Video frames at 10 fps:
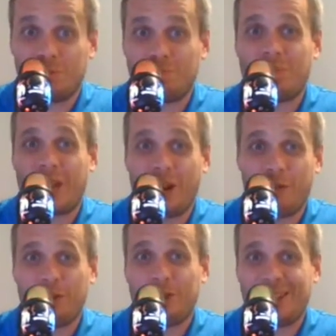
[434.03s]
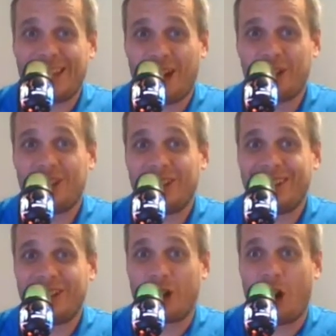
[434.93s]
carefully calculate
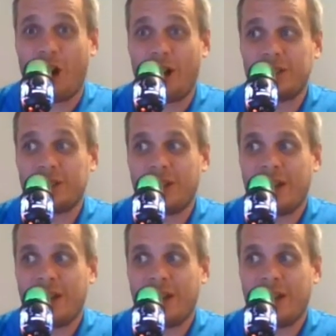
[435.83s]
their costs